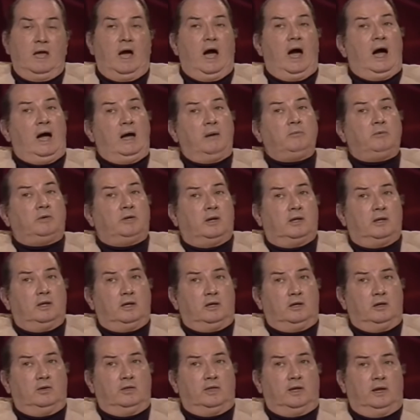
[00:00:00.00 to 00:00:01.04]
I'm telling
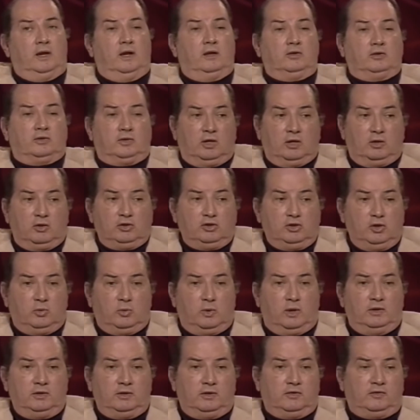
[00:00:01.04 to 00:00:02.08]
you that until you
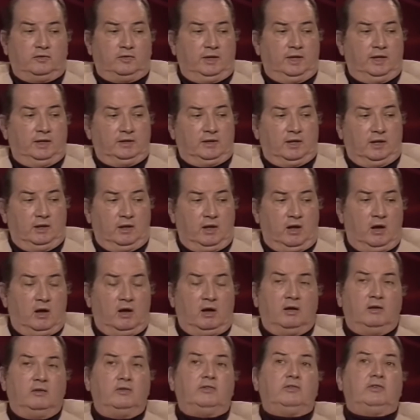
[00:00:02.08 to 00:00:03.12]
understand the
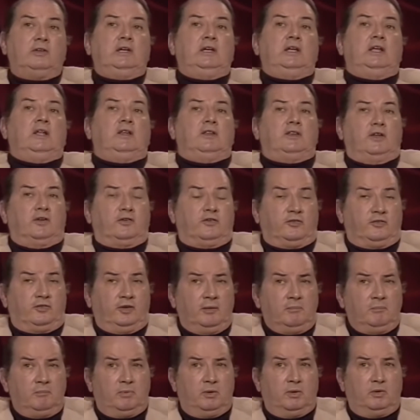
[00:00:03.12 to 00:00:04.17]
laws, the
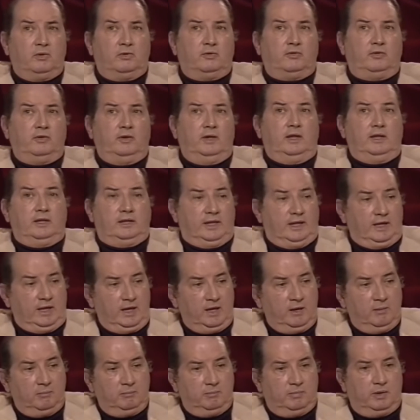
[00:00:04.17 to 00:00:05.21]
symbols, the
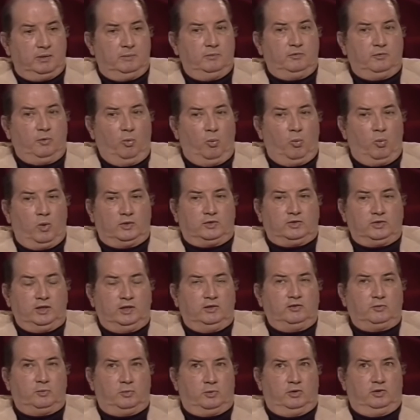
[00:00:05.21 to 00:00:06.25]
emblems, what
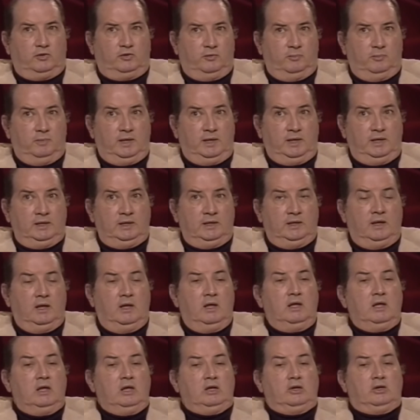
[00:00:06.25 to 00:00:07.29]
these words mean,
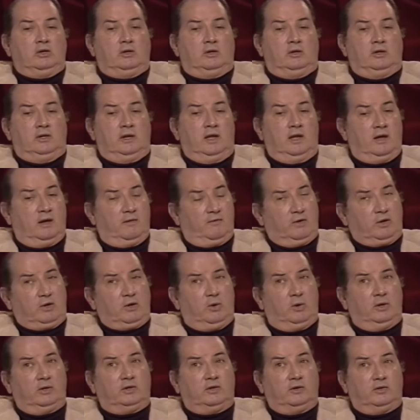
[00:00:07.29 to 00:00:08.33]
you're never
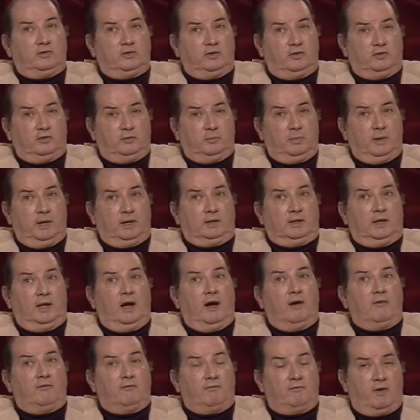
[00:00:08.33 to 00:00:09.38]
going to suspect
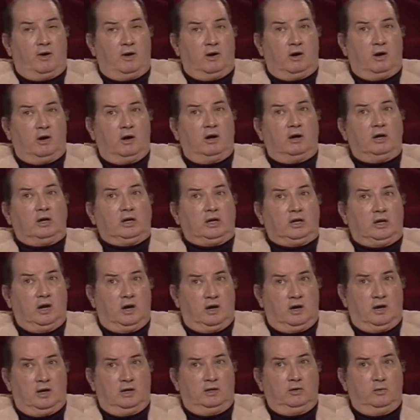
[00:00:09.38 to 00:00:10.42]
how far
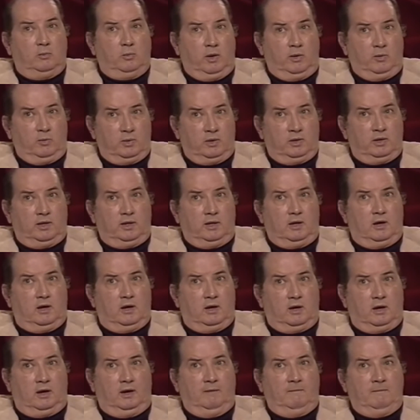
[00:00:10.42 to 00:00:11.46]
gone we really
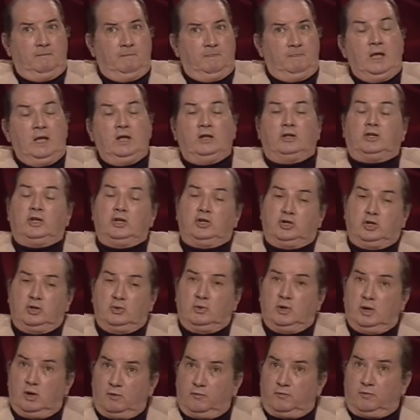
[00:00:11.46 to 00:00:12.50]
are. Did you
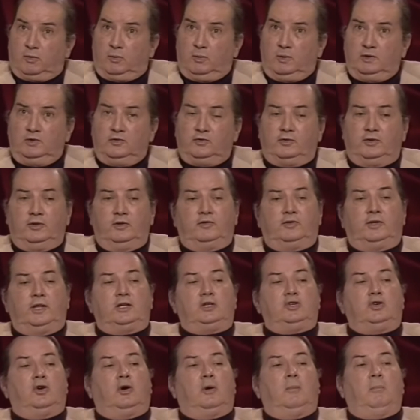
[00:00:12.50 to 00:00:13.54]
know, for instance,
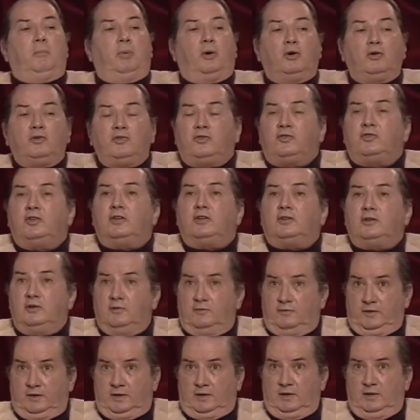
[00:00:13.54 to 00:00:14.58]
that your birth
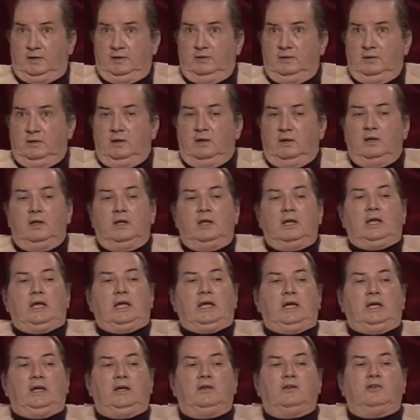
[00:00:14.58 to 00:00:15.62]
certificate
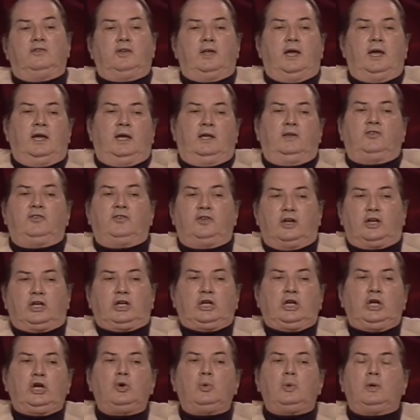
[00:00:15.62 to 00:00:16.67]
is a
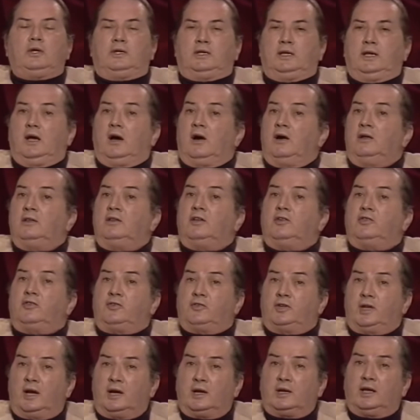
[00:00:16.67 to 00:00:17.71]
security on the
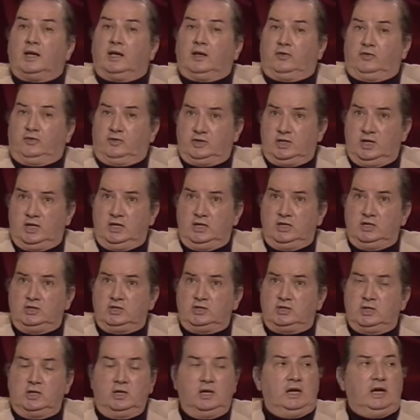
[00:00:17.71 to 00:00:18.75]
stock
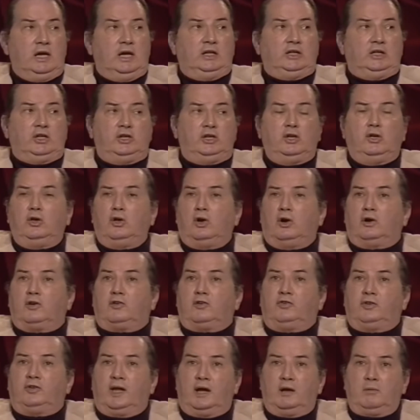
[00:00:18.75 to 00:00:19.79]
exchange in the New York
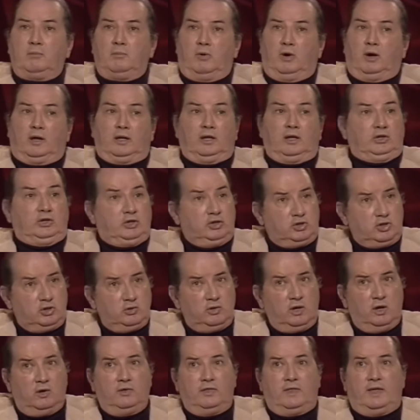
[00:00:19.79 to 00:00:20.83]
stock market? Did you
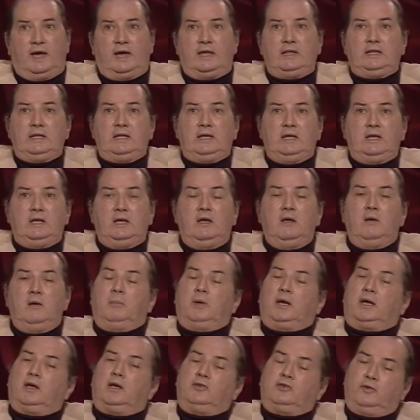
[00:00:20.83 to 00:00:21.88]
know that?
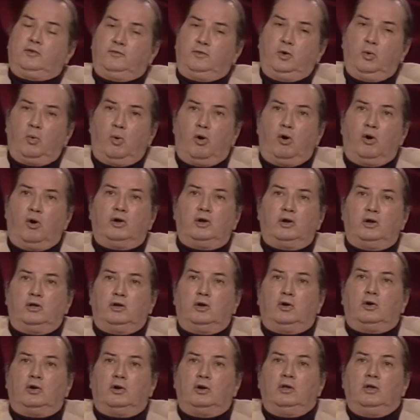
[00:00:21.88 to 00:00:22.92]
Because if you order
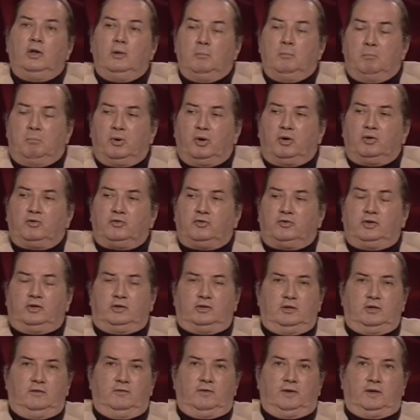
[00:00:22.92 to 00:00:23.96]
your birth
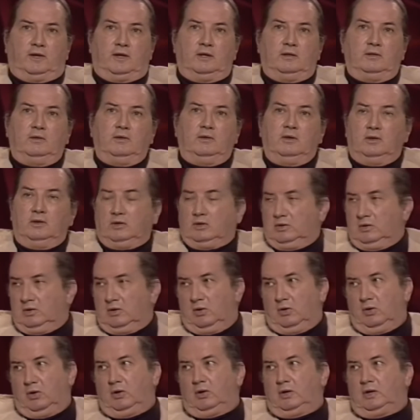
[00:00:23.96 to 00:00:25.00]
certificate,
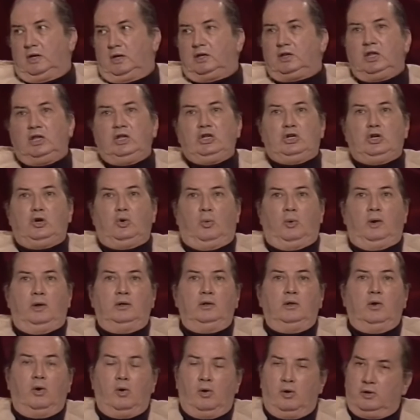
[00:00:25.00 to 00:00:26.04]
get a new
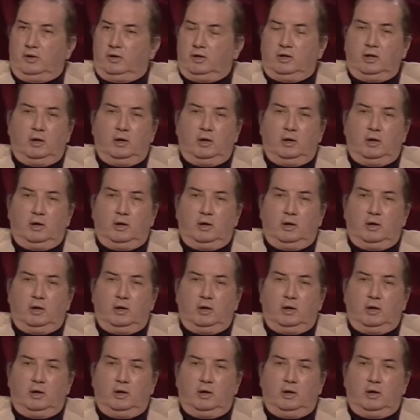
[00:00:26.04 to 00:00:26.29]
one, order